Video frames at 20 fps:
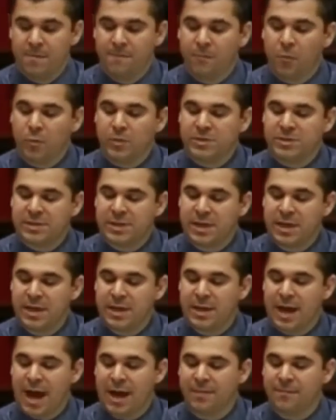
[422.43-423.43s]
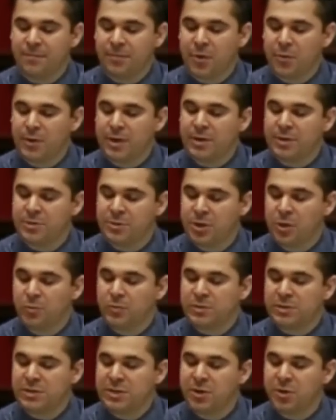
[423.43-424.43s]
14 out of 30
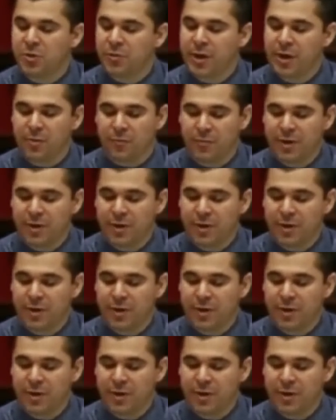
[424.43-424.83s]
don't see a great